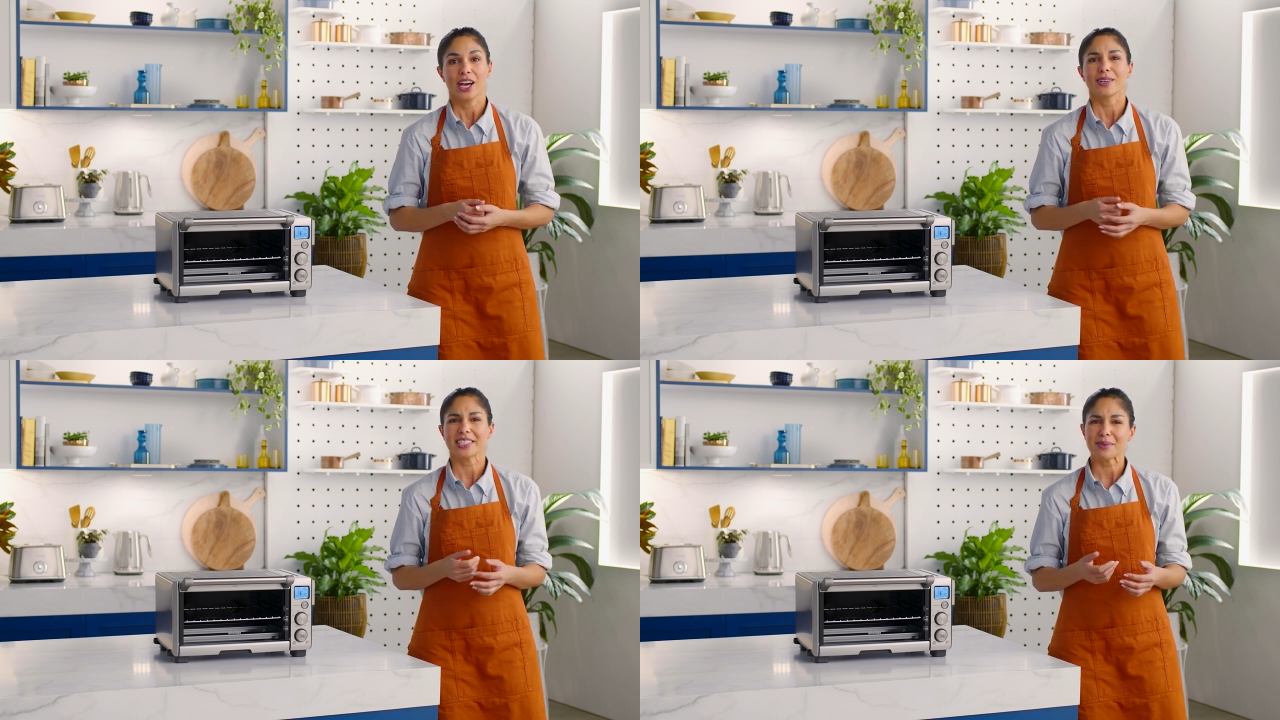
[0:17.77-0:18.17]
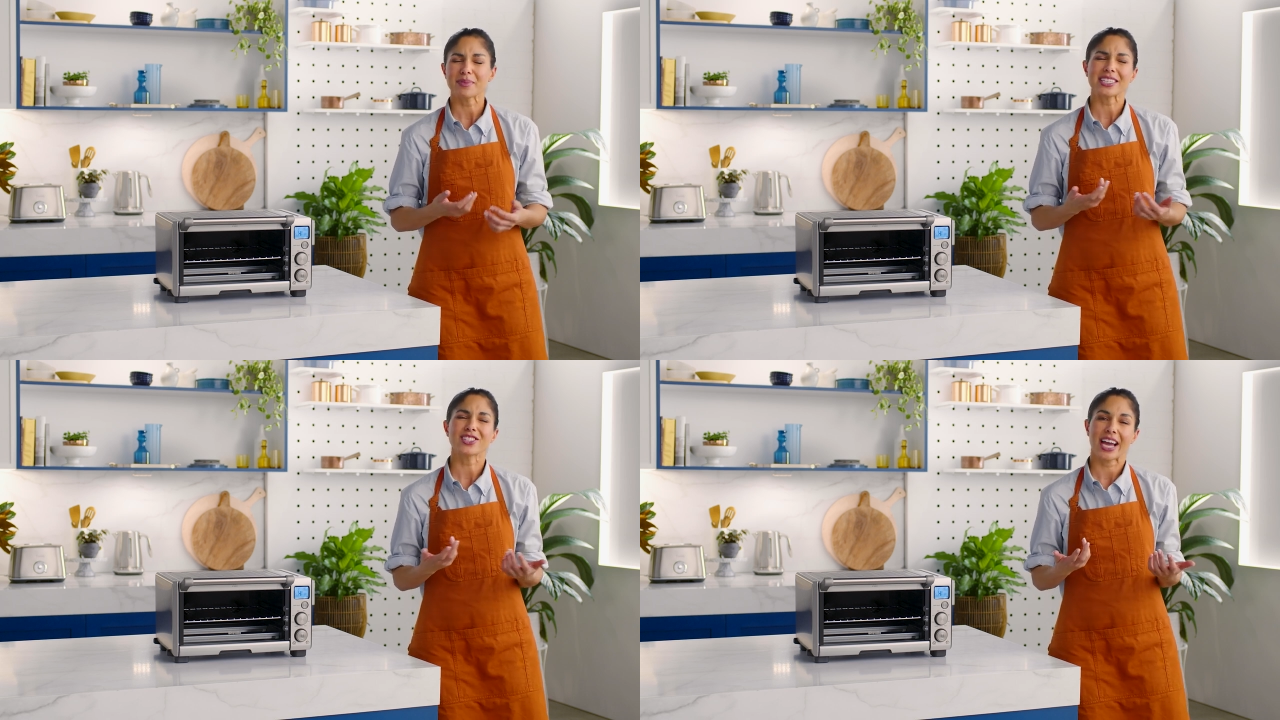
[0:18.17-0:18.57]
which can
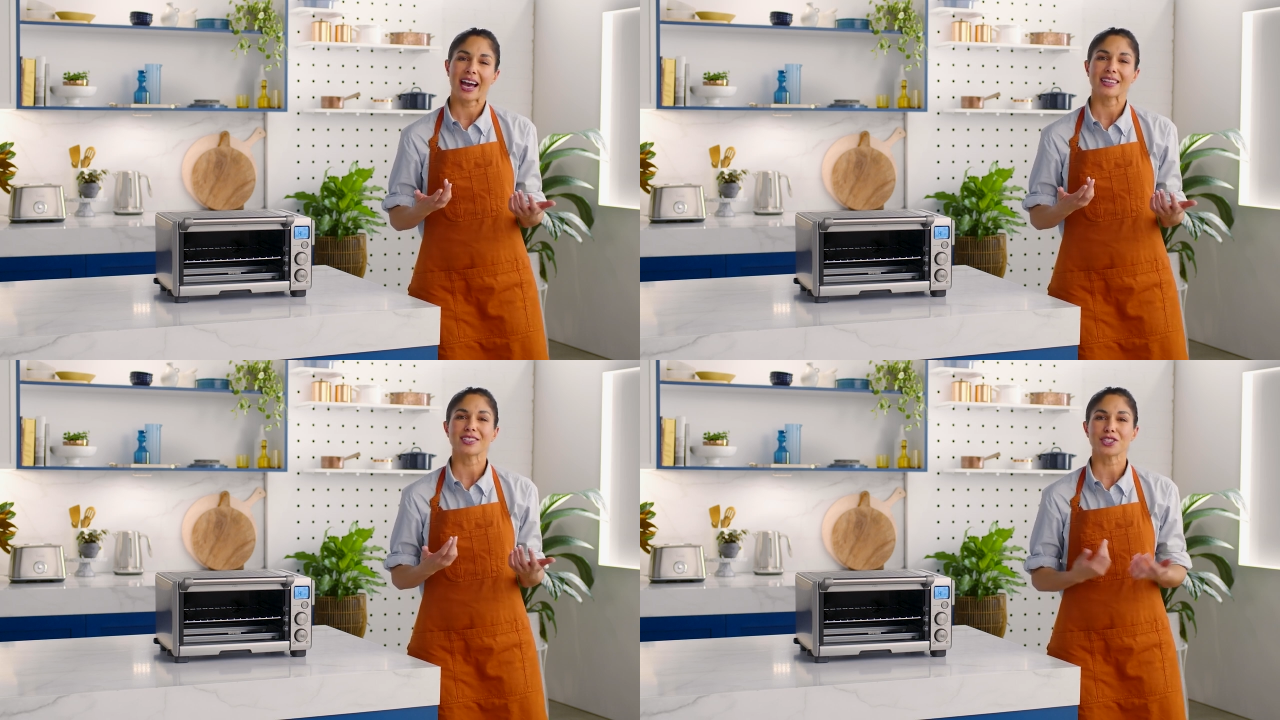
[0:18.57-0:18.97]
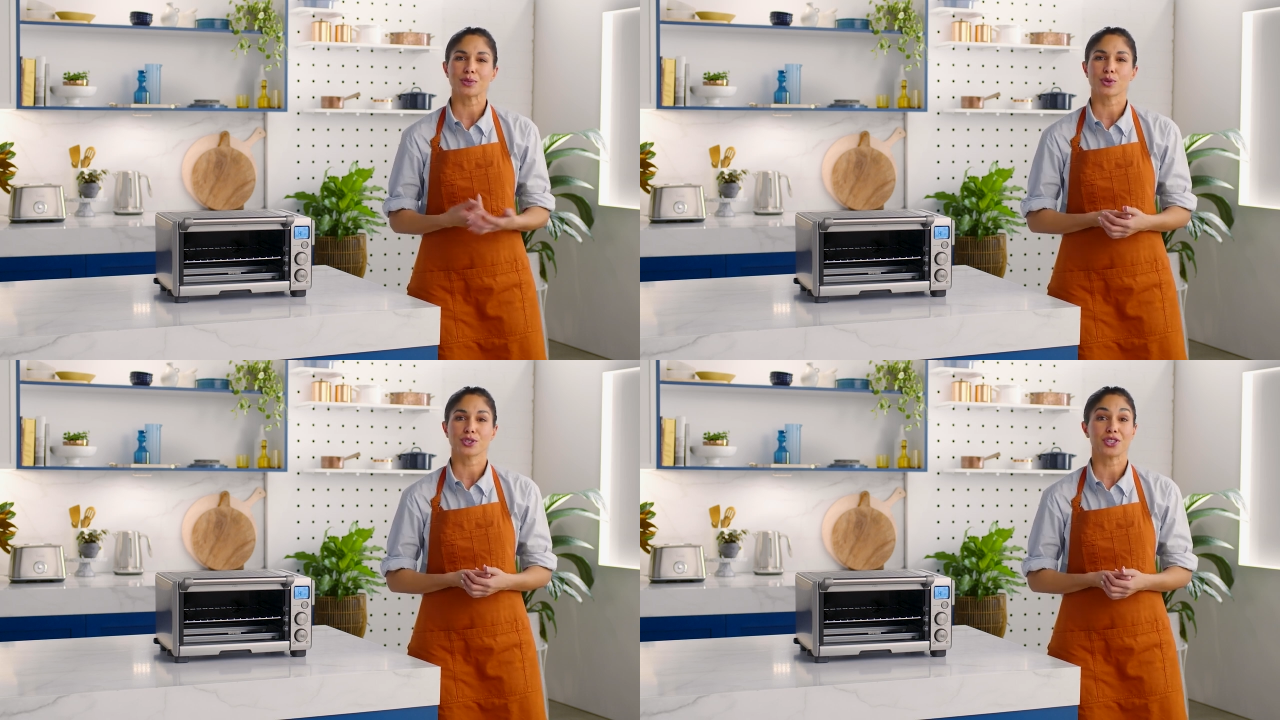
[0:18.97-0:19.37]
be a challenge in
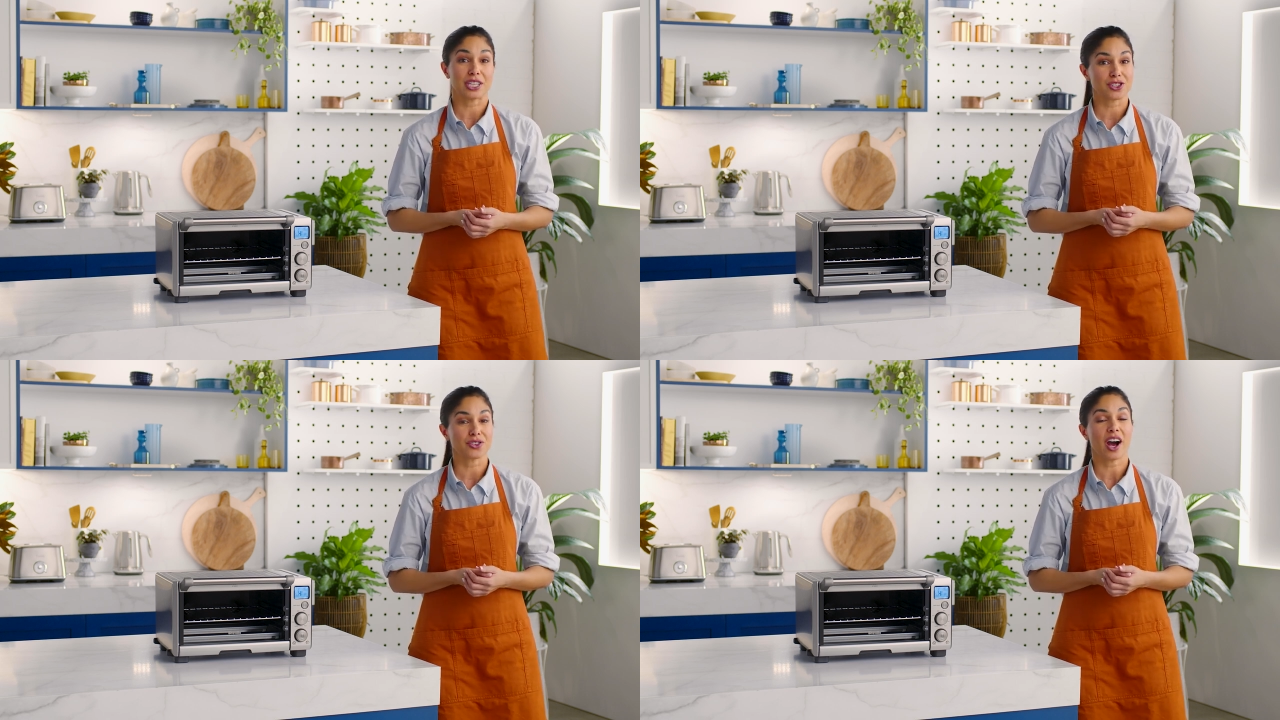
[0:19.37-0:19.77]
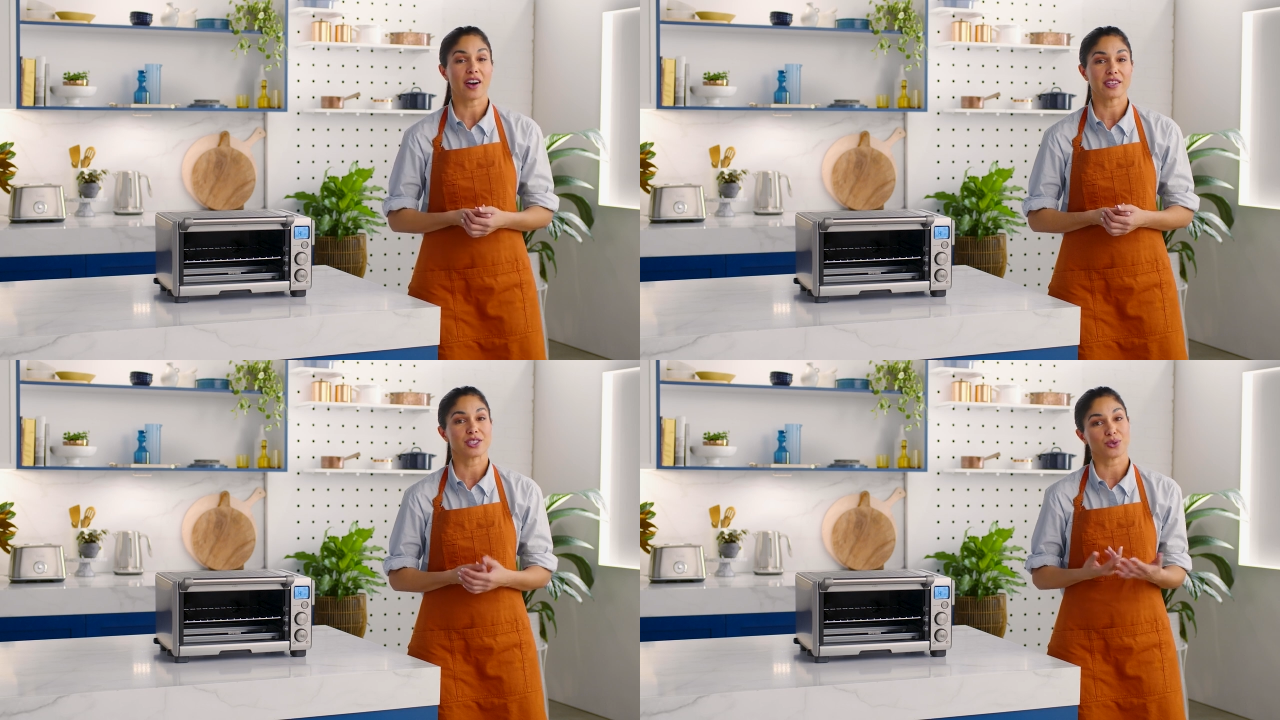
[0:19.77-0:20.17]
more traditional
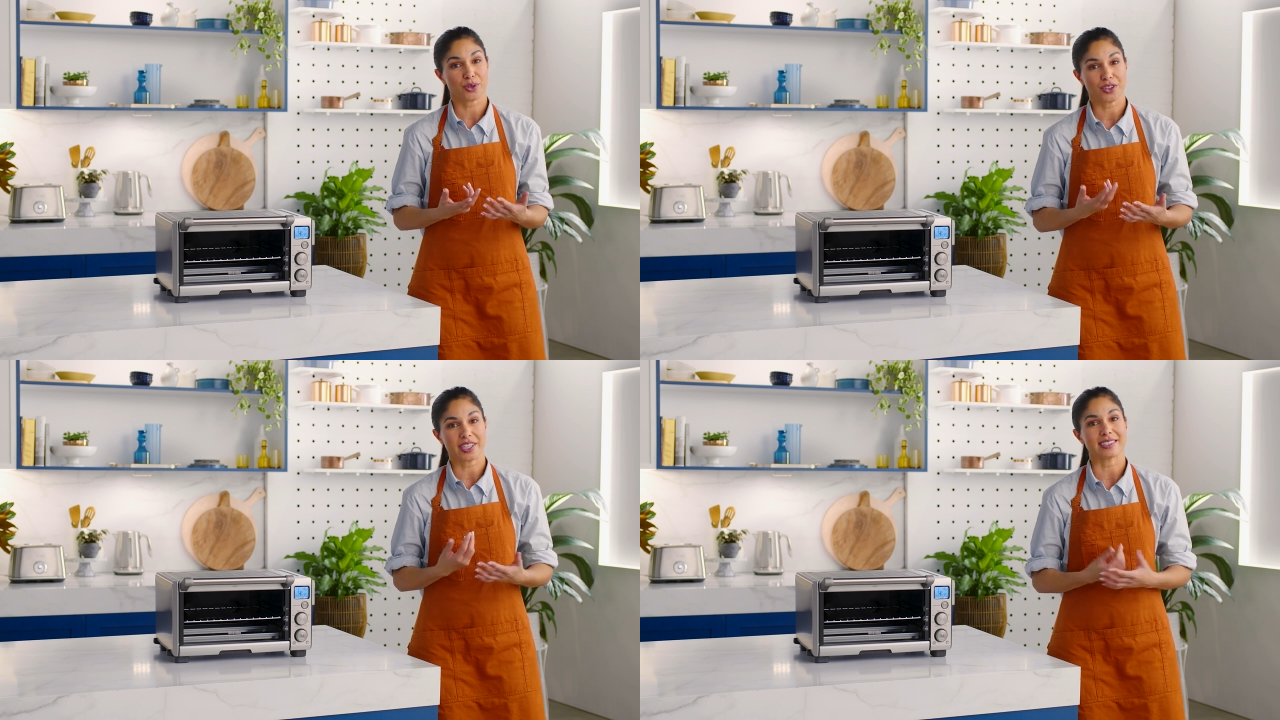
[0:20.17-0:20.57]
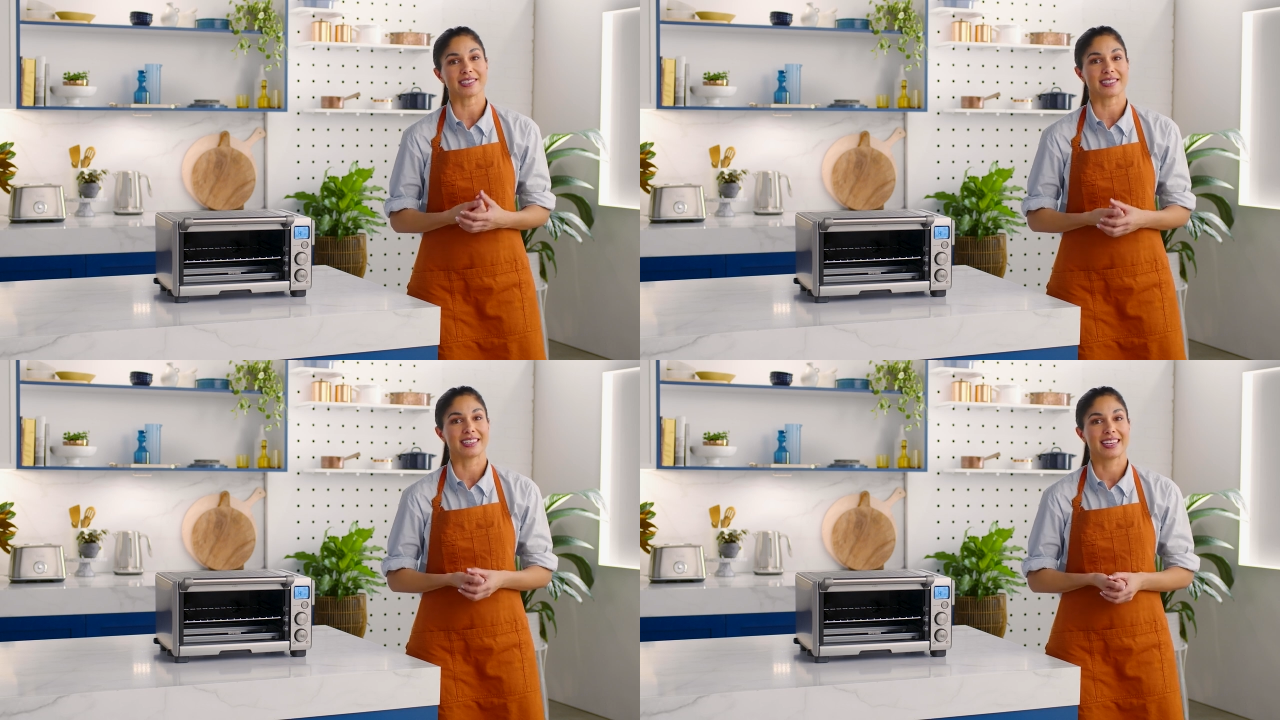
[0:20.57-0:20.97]
ovens or
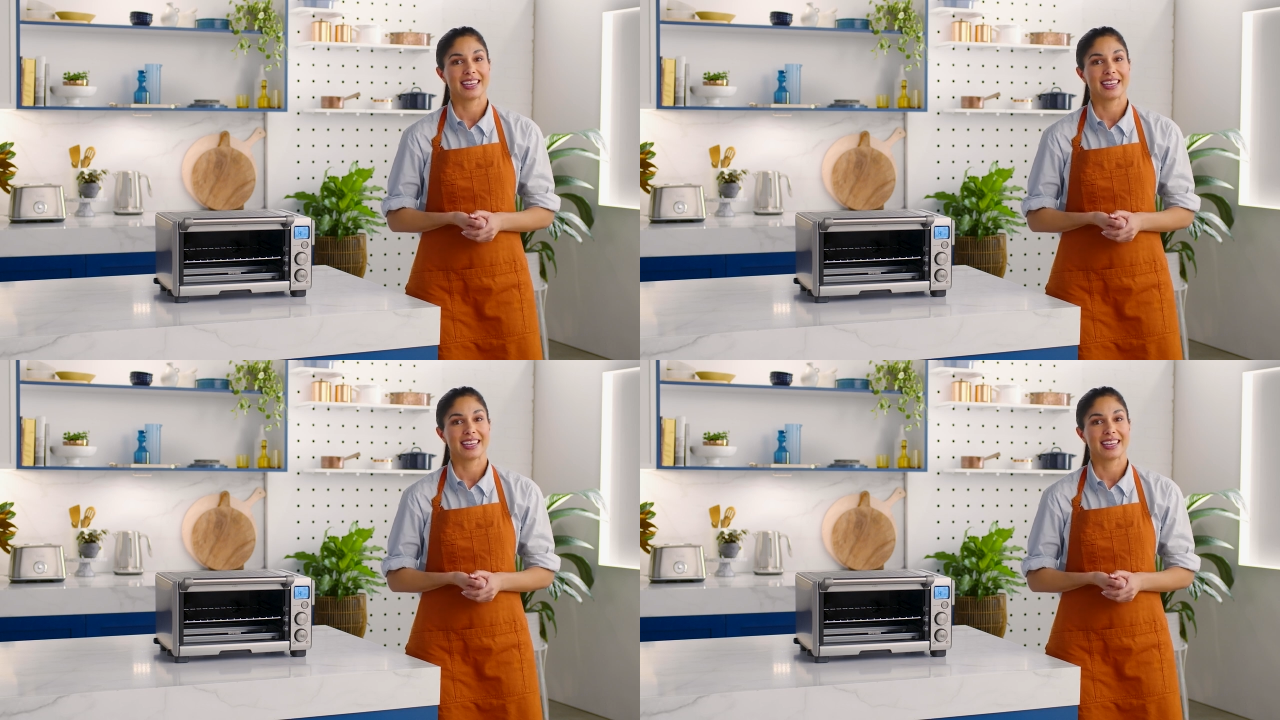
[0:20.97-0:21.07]
grills.